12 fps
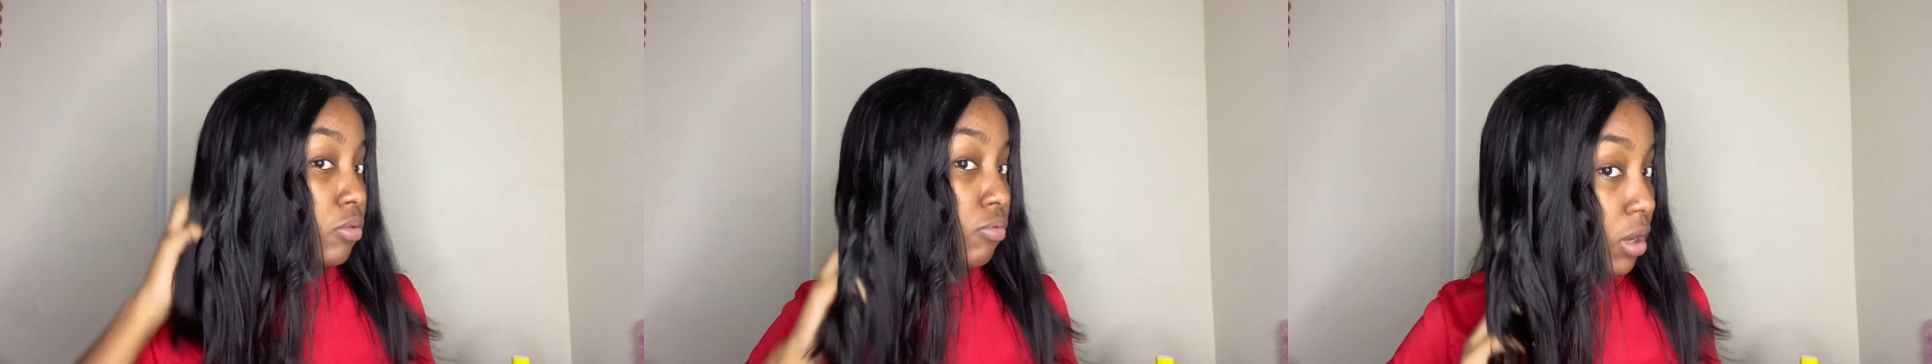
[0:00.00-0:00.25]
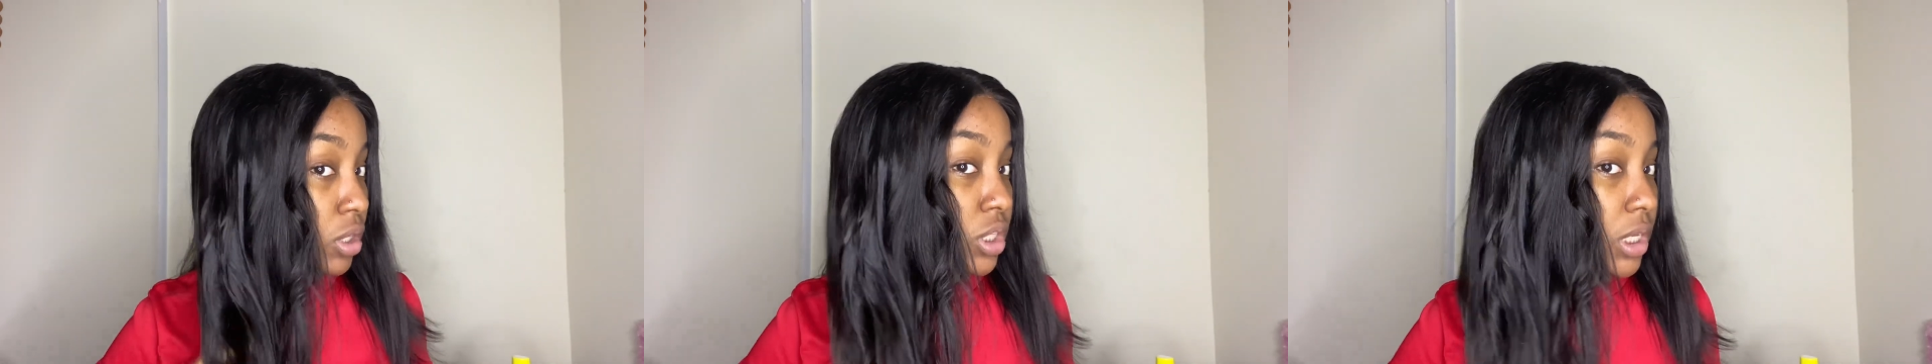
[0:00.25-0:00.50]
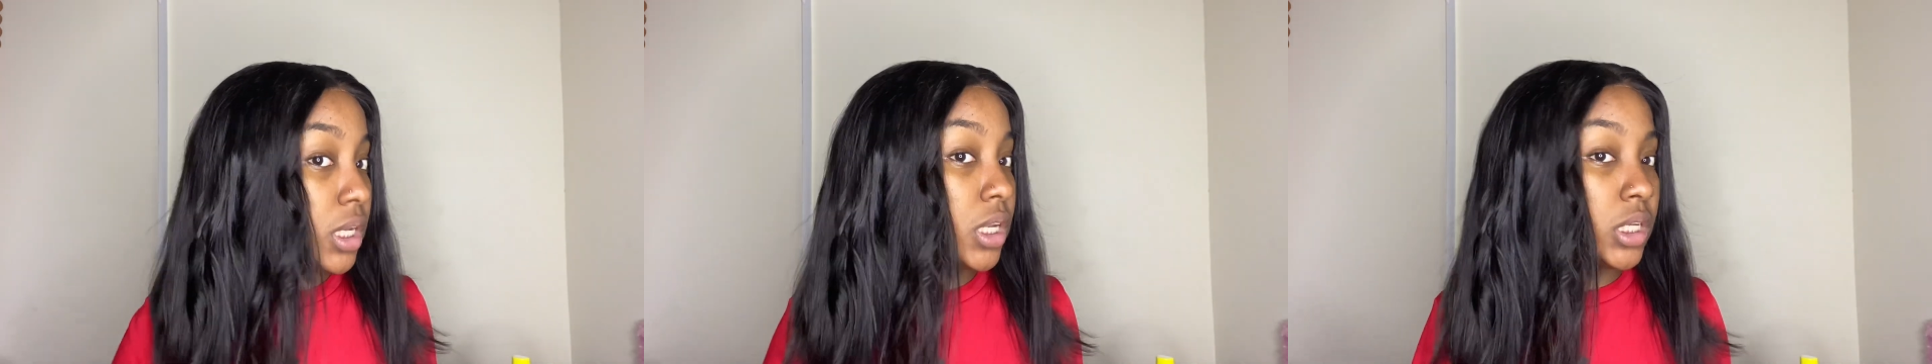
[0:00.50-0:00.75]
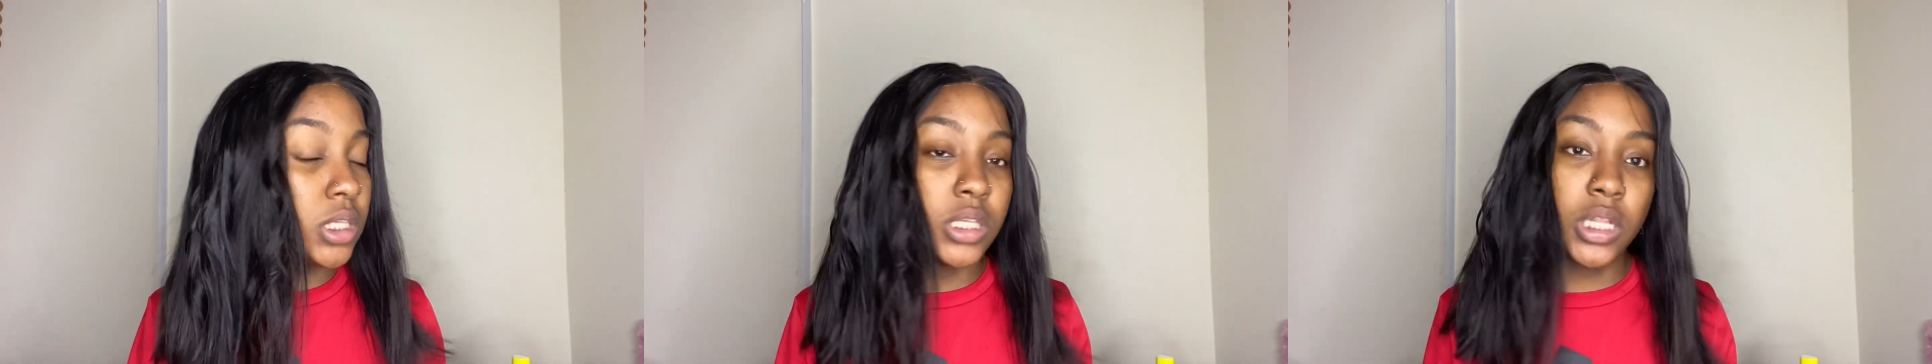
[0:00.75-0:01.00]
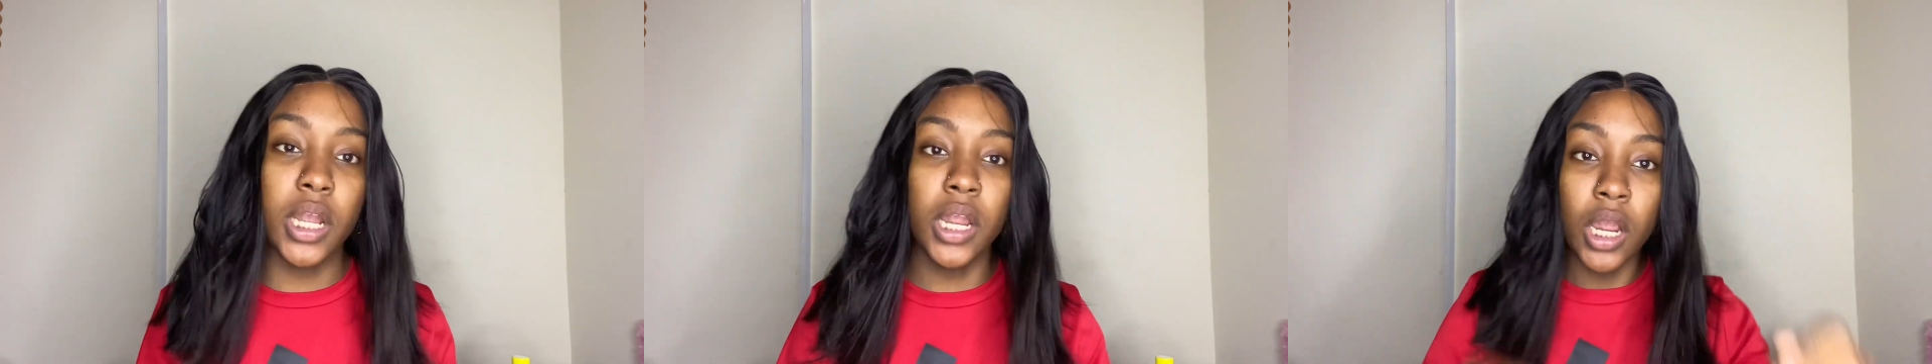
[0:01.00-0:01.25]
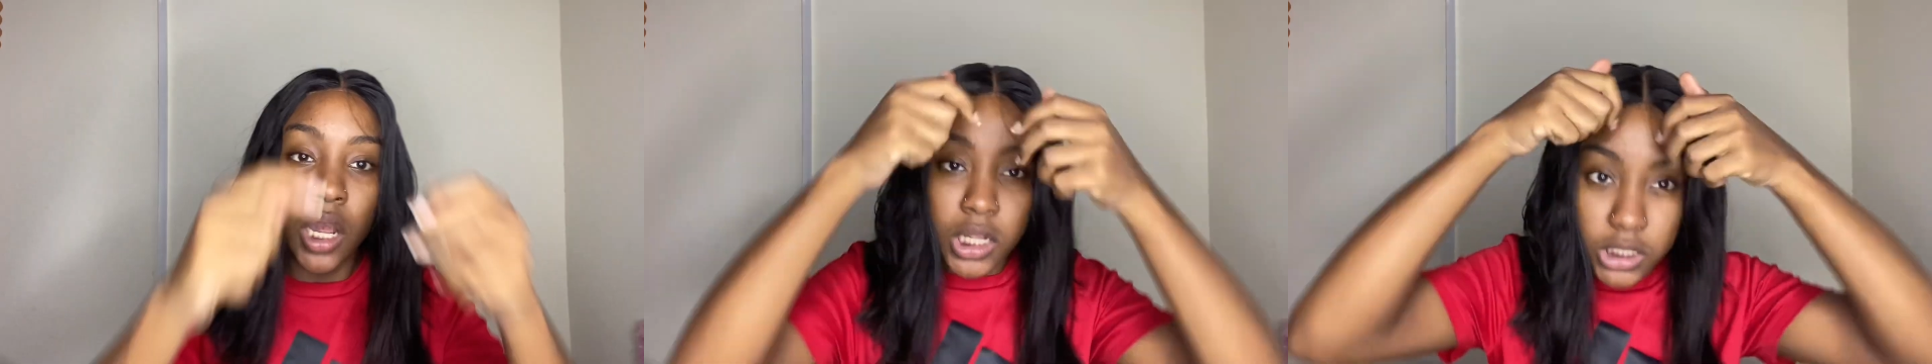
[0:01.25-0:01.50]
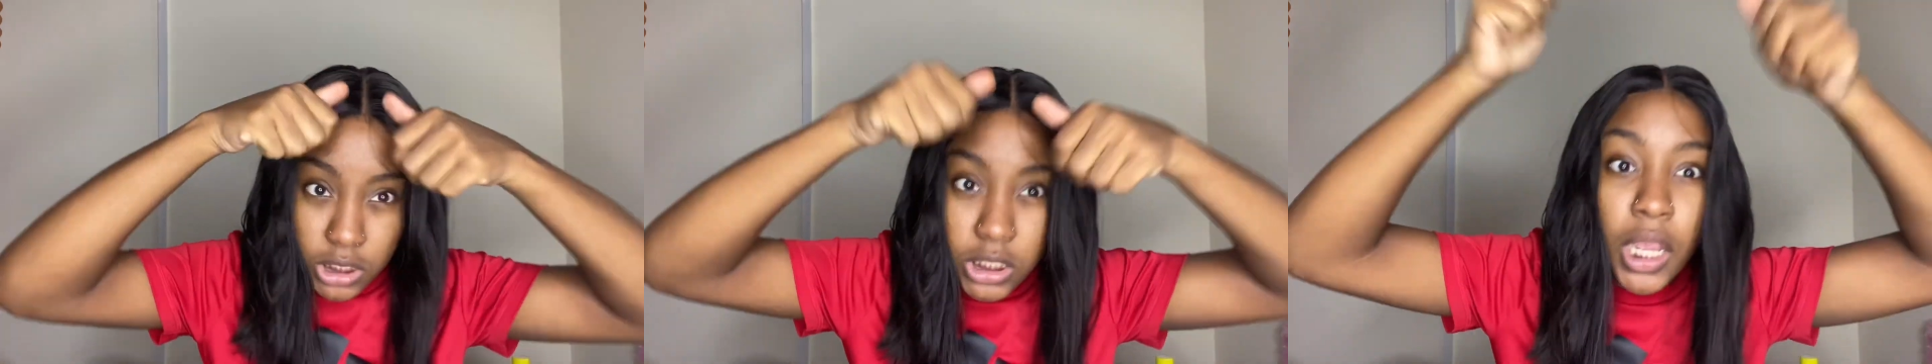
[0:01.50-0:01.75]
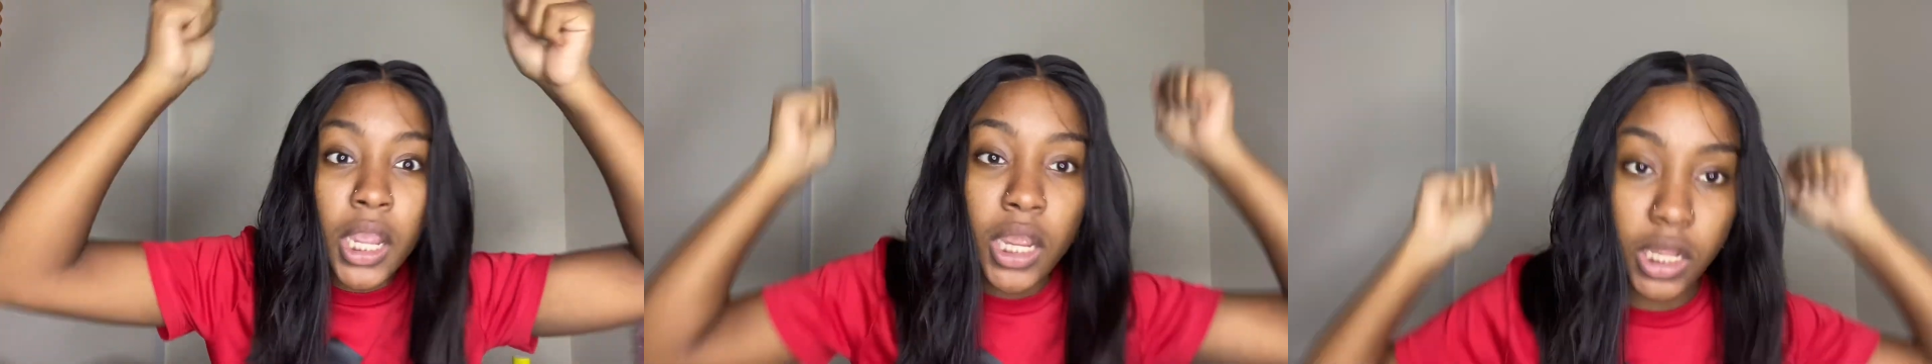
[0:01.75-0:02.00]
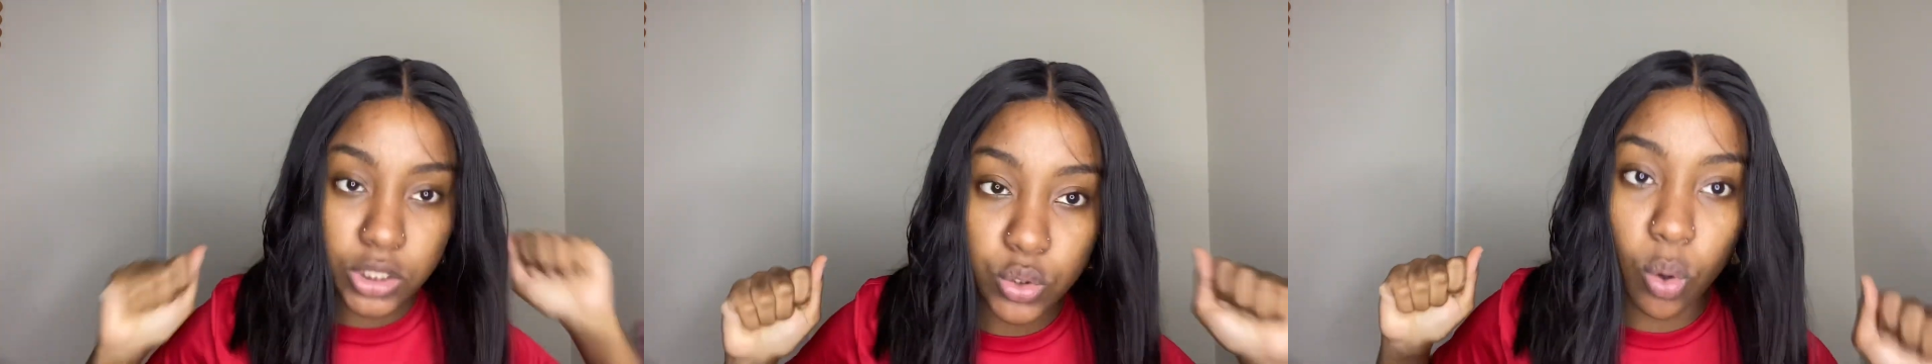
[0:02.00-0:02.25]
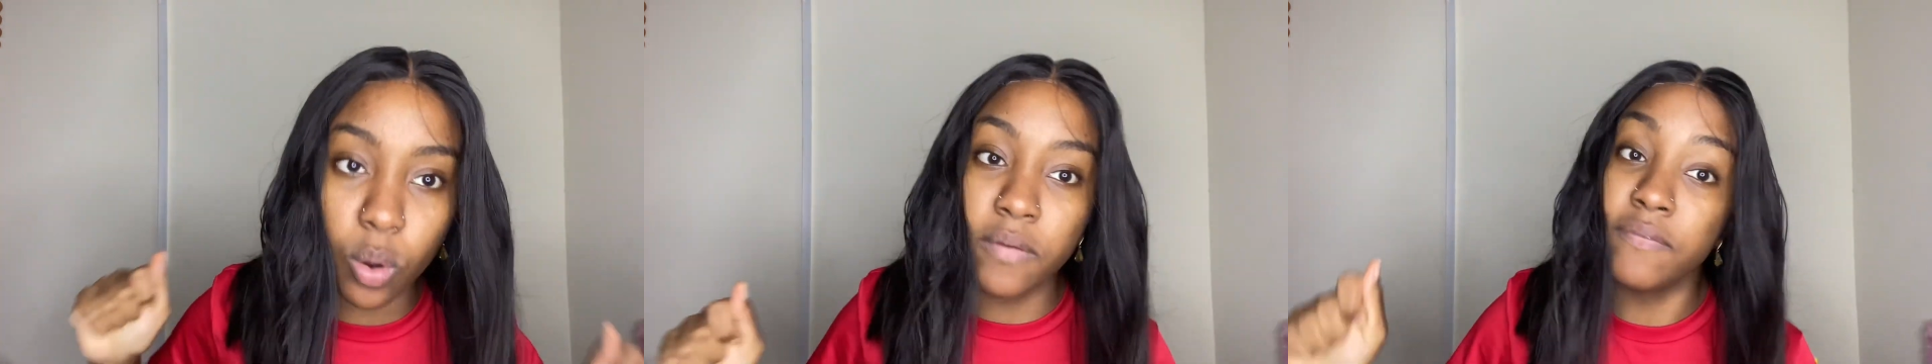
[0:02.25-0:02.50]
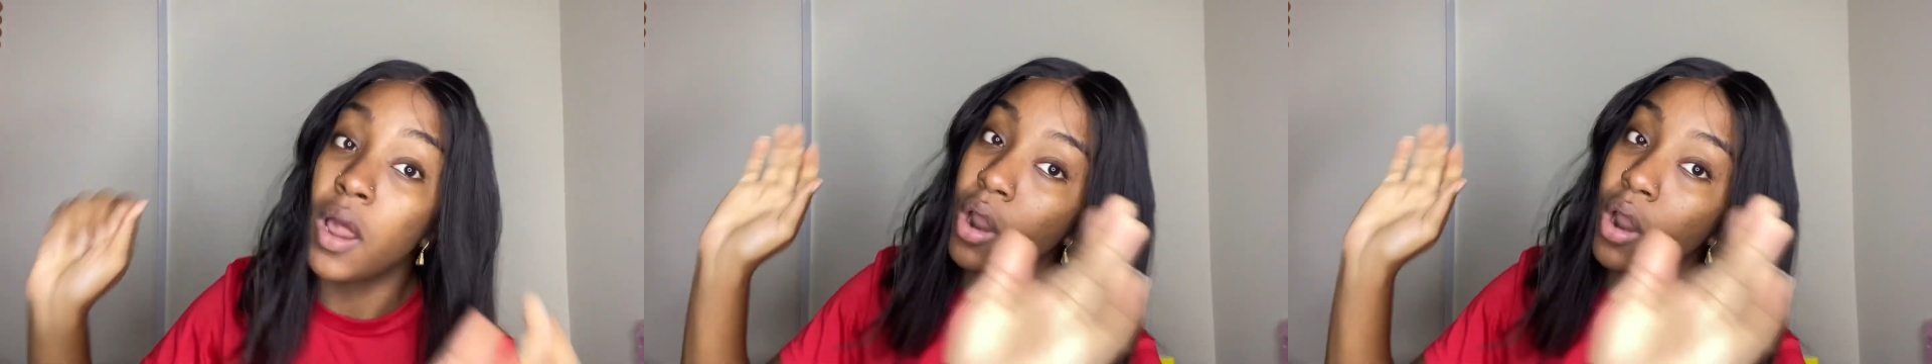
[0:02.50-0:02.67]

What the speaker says: rods in this thing. Take it off.